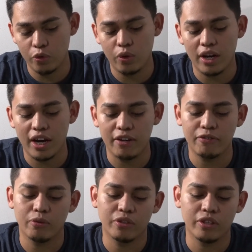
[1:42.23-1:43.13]
the
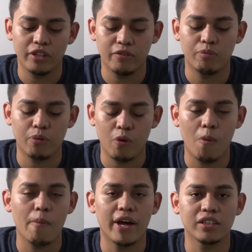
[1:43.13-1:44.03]
lighting in here is really
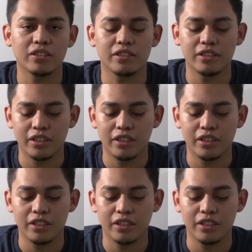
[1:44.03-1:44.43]
bad,